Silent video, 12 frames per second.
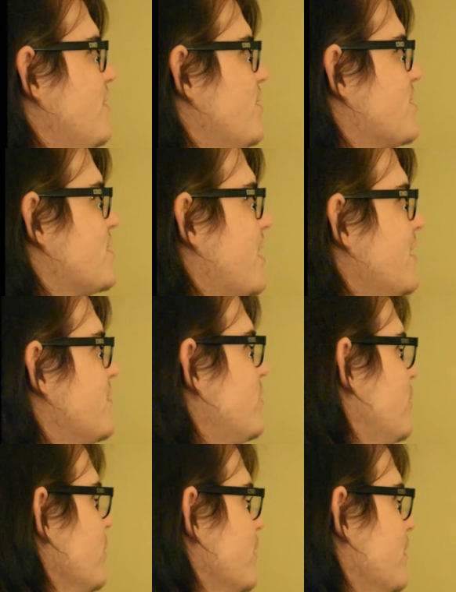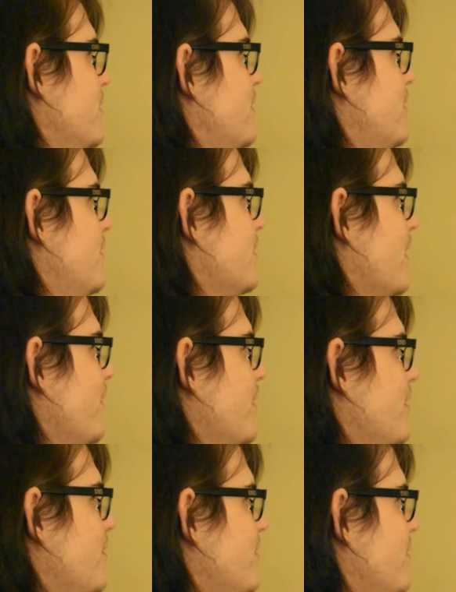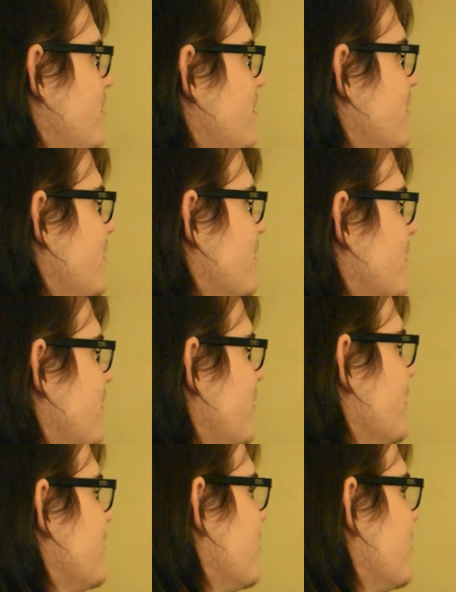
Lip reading: just say it's good, and then there's